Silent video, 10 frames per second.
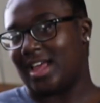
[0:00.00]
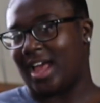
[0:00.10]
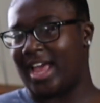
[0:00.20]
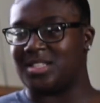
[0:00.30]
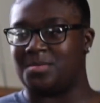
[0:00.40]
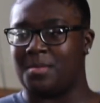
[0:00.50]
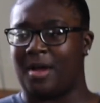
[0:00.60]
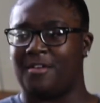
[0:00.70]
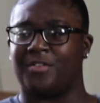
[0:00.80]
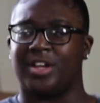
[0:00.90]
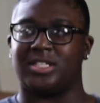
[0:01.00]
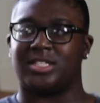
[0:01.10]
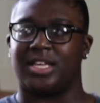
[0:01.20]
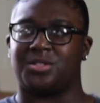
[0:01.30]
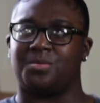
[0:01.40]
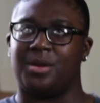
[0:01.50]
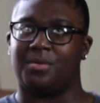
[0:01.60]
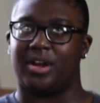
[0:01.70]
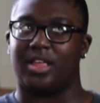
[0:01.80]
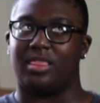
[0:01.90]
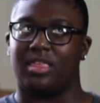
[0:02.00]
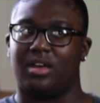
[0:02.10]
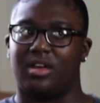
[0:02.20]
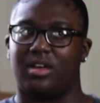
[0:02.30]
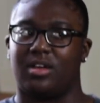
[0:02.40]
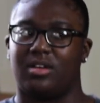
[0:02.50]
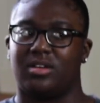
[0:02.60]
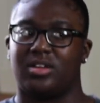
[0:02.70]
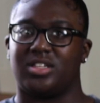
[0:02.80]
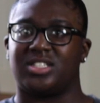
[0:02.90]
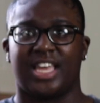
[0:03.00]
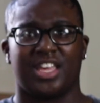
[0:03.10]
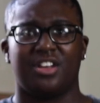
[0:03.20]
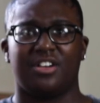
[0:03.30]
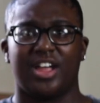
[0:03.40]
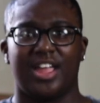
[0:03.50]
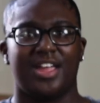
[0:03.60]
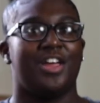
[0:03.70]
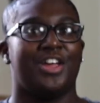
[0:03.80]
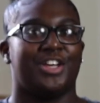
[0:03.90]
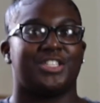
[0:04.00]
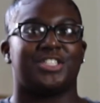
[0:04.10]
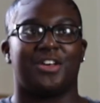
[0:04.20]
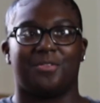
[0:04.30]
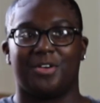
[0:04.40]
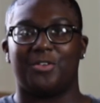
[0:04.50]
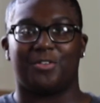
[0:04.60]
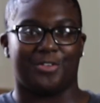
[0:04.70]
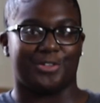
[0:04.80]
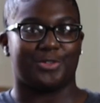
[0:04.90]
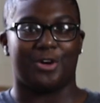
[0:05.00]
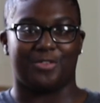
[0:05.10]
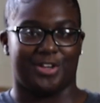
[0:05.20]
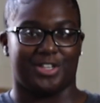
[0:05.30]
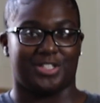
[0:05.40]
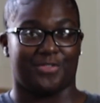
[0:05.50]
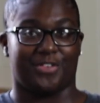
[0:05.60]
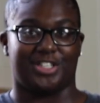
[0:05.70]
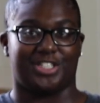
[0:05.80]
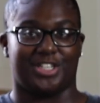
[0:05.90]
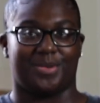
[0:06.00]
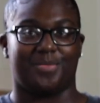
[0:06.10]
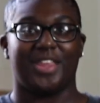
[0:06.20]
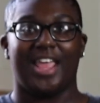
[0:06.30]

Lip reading: has been my friend since we were in the 2nd grade. So we're going on 12 years of friendship.